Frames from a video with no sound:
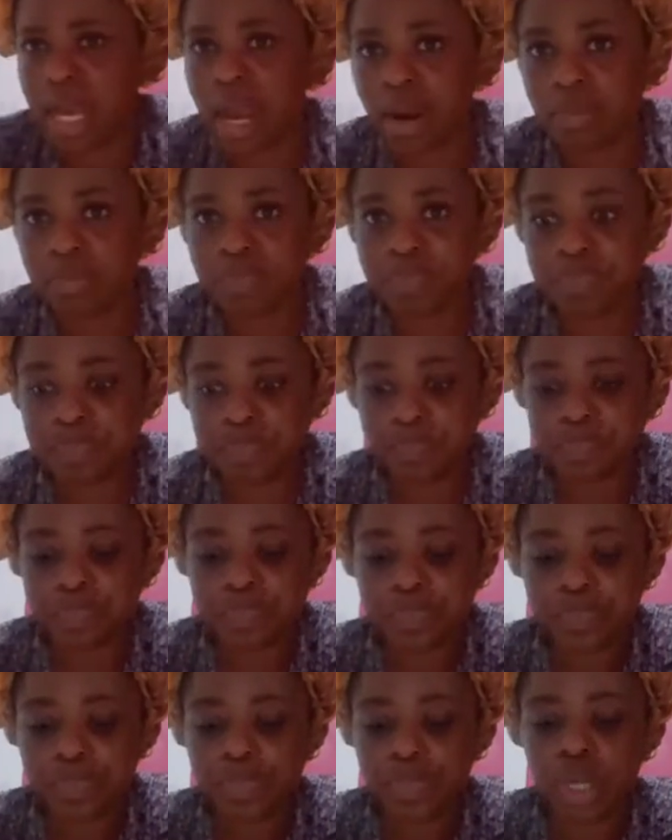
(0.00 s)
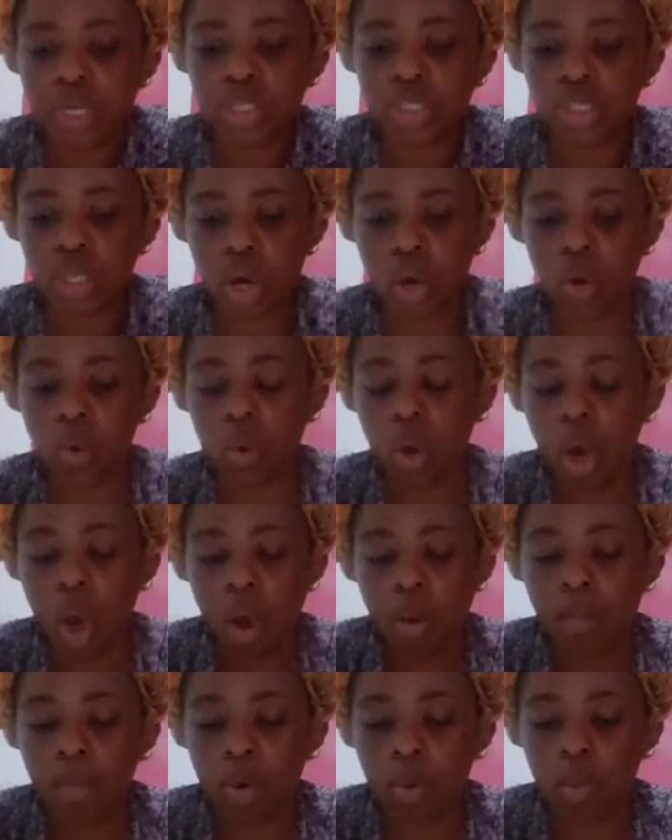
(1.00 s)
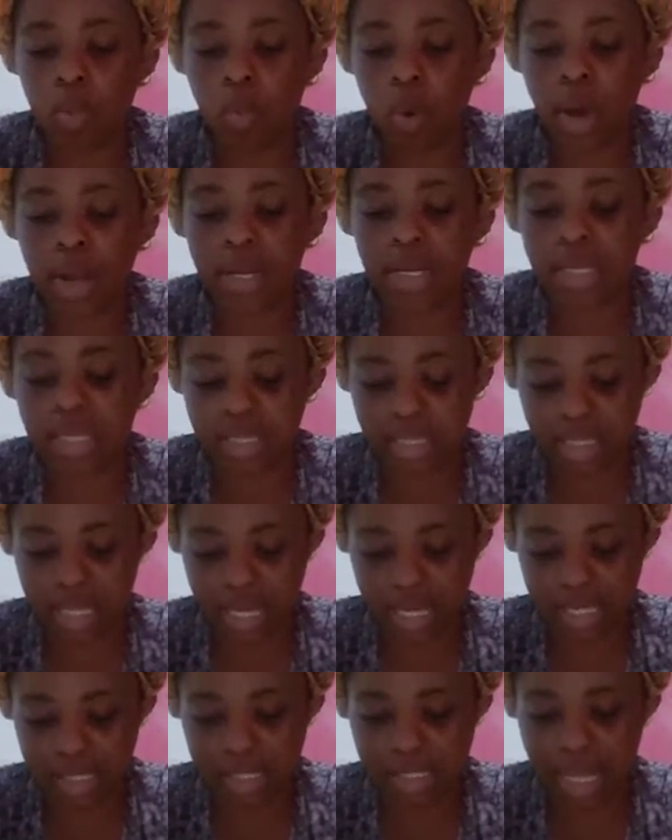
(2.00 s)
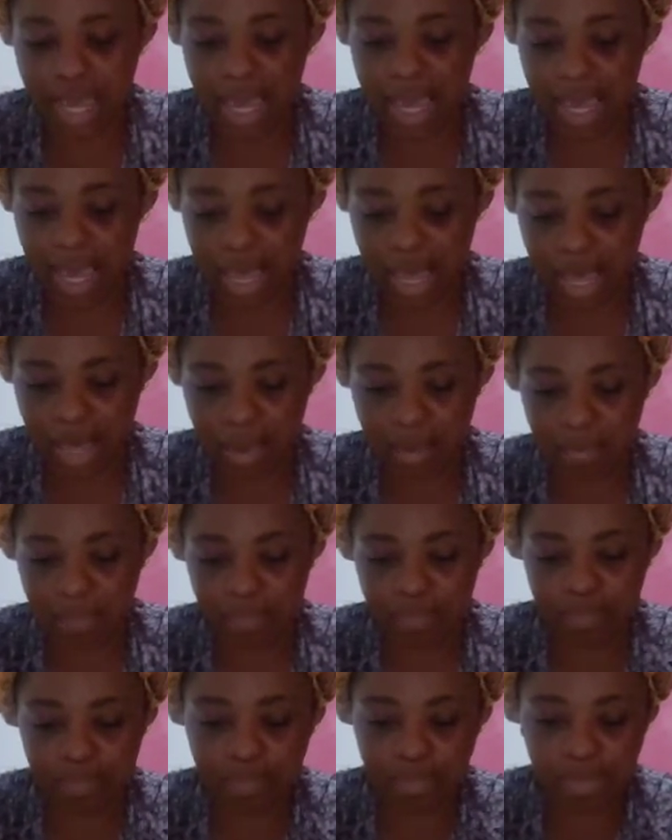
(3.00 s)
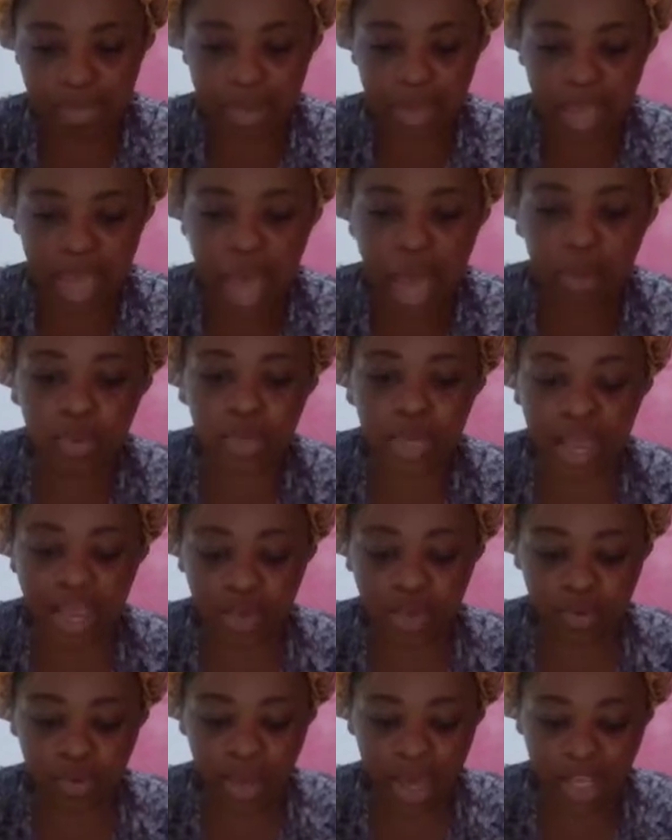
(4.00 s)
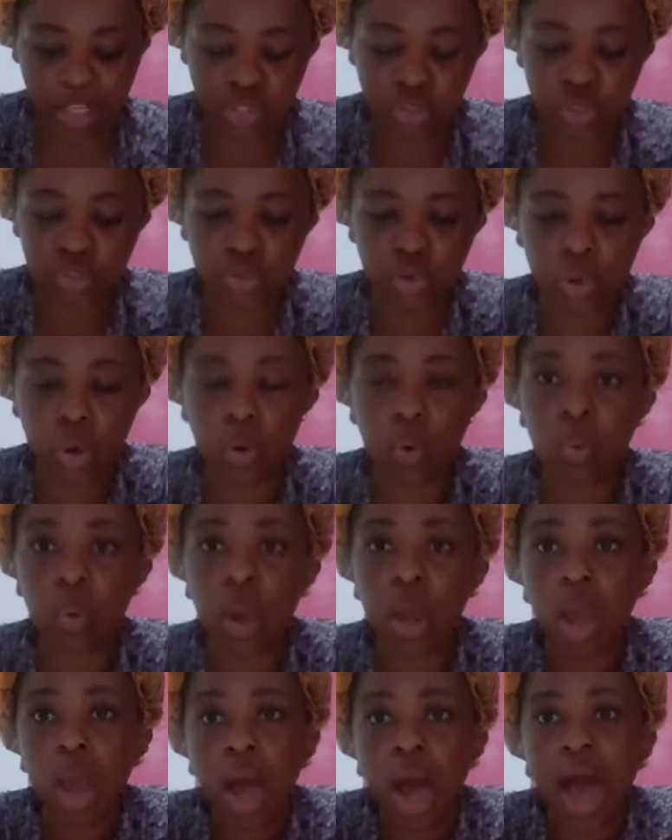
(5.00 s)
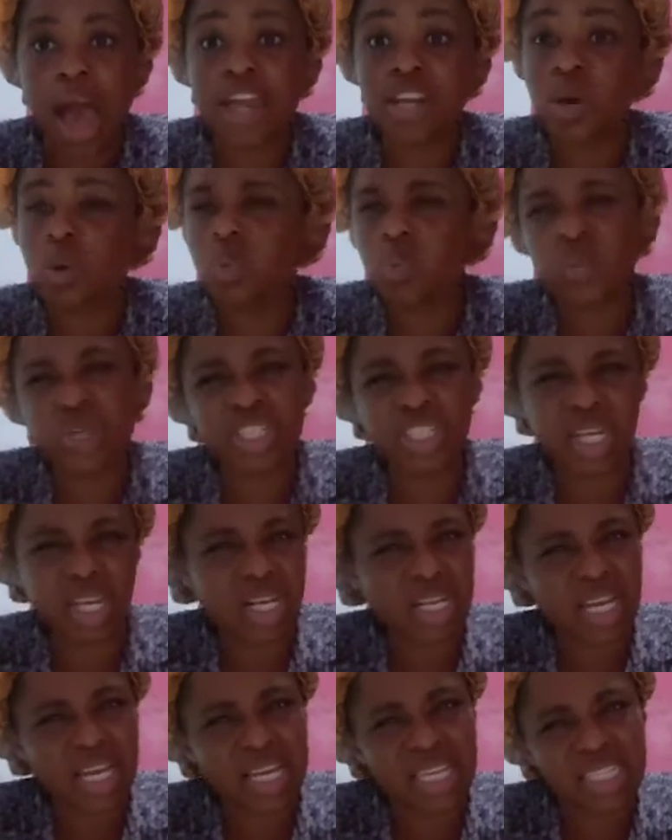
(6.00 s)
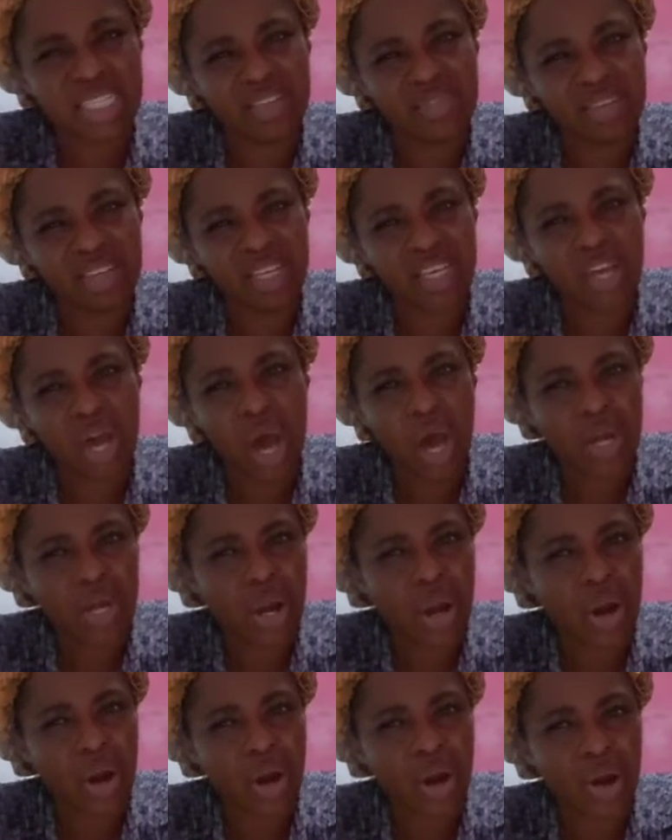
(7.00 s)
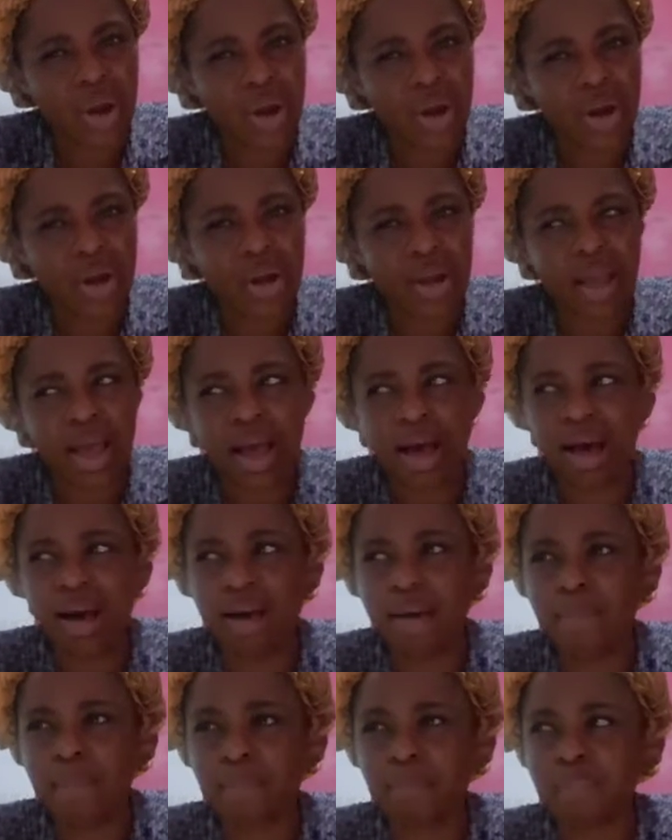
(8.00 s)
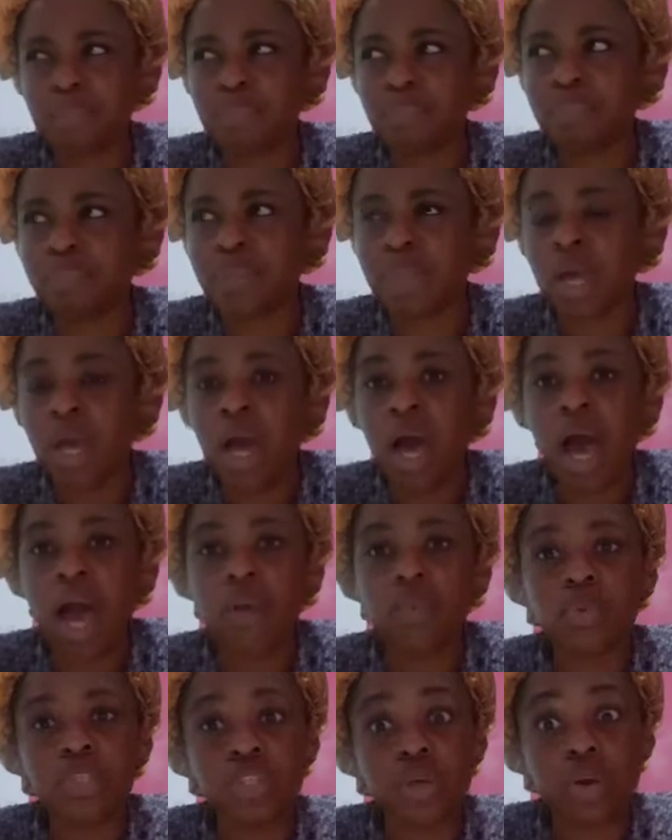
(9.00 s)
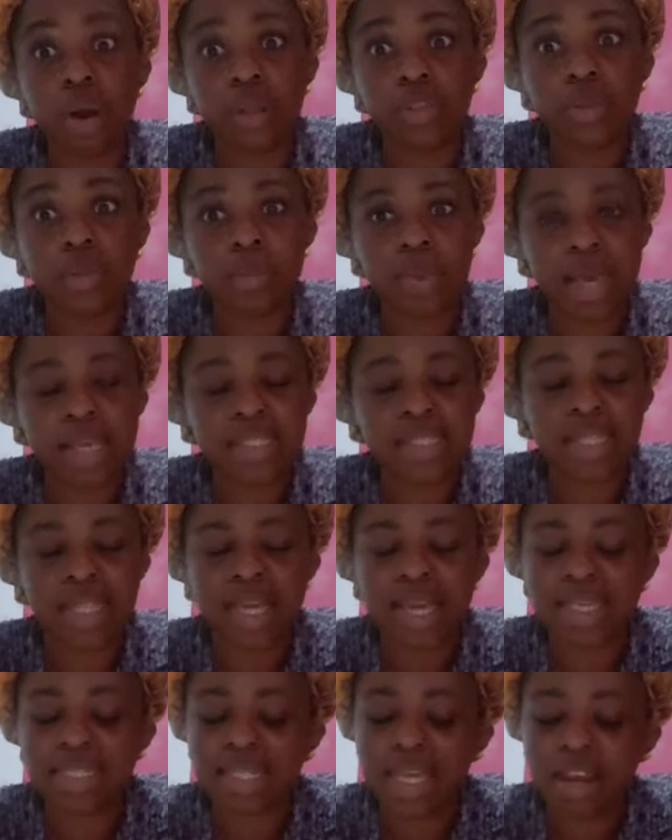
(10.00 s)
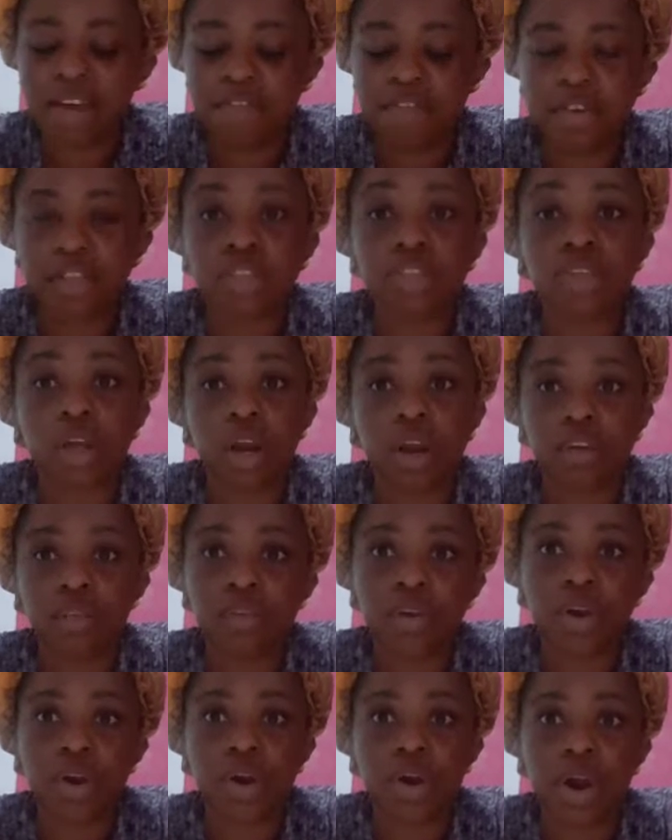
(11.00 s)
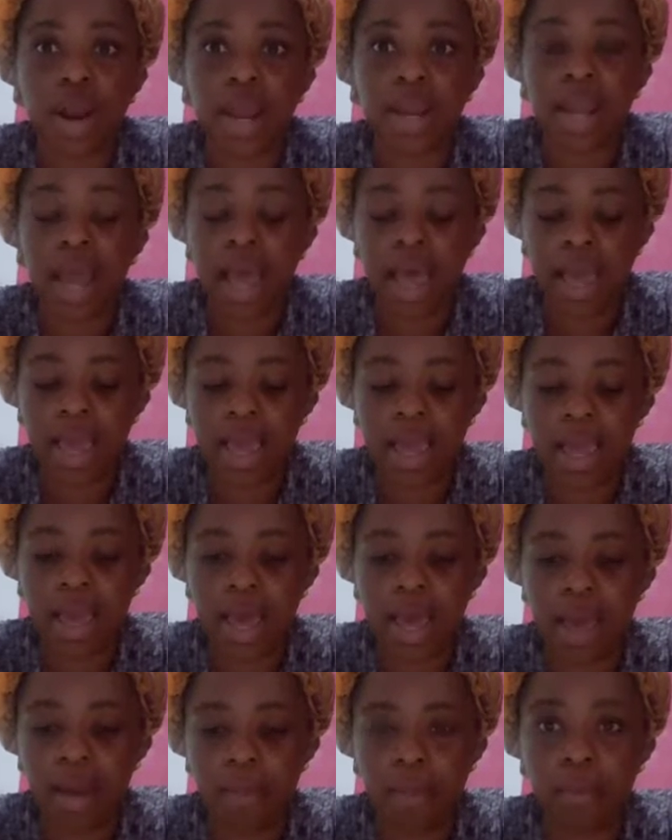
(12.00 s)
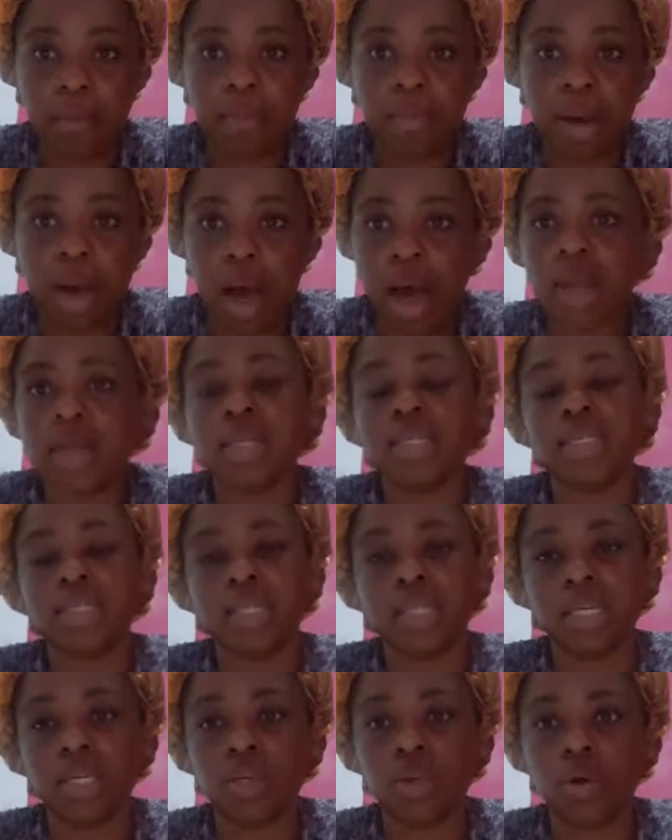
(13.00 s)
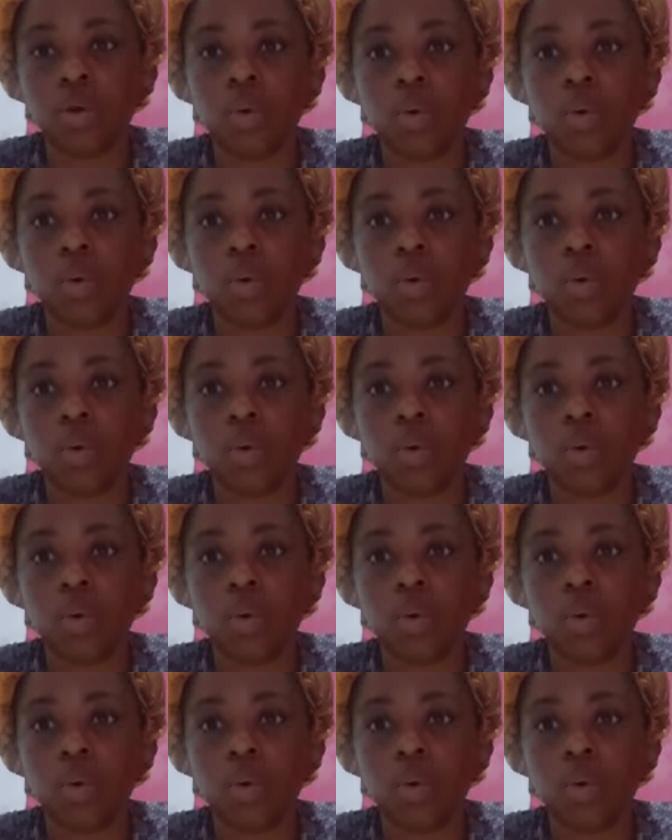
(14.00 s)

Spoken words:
care. So, but one of the things that I would like you guys to know, I don't wish any negativity on her. I wish her all the best, and like I said, I feel sorry for her, and I am honestly,